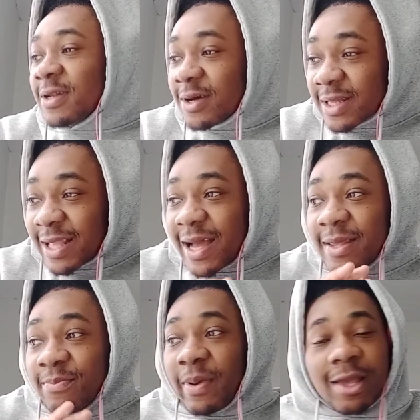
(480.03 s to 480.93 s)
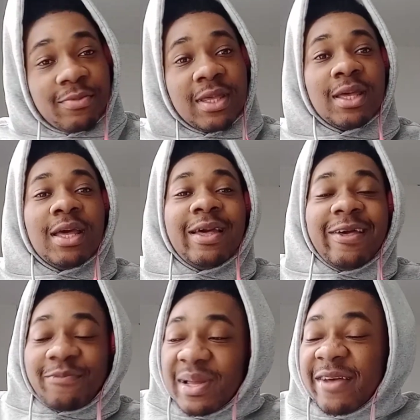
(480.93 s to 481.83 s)
a little tiny baby.
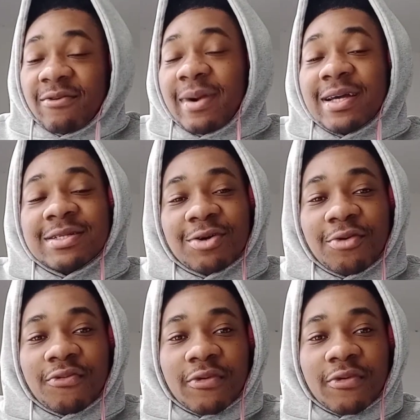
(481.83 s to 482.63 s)
He's been living by himself.